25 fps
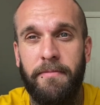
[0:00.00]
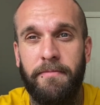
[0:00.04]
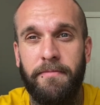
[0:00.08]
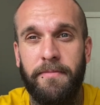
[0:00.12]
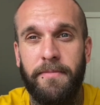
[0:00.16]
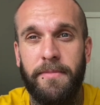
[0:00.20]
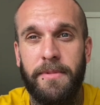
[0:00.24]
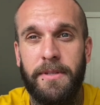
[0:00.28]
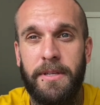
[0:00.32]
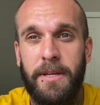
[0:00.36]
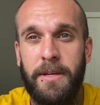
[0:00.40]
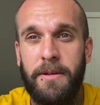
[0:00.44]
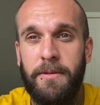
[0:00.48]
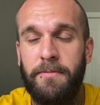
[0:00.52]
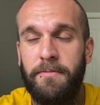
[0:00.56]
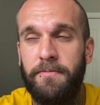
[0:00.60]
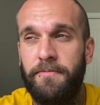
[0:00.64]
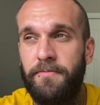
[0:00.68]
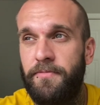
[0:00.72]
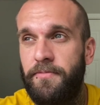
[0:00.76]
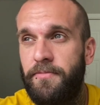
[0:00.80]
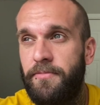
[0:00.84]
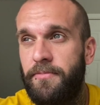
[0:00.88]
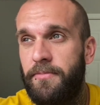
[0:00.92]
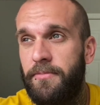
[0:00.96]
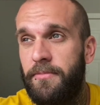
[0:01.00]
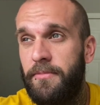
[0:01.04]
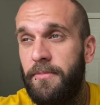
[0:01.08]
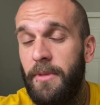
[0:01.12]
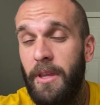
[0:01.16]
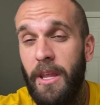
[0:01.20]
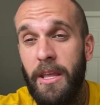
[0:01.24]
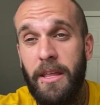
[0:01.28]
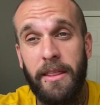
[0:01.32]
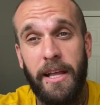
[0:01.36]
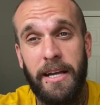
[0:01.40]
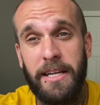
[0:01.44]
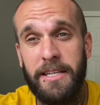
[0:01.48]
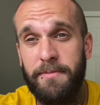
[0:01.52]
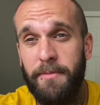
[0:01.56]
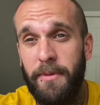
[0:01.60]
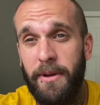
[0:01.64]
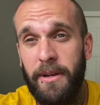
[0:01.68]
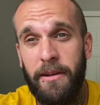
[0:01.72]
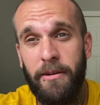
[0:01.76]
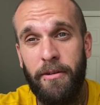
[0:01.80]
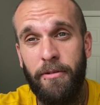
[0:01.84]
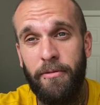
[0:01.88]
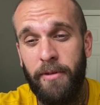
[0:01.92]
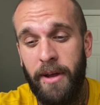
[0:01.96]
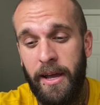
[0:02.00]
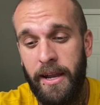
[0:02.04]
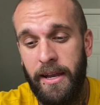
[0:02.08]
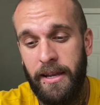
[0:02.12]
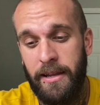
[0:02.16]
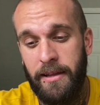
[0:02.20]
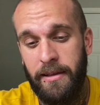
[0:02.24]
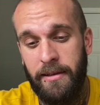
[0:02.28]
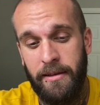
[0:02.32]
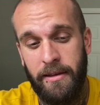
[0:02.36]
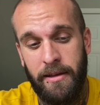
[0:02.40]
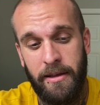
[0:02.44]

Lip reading: So that's my little rant.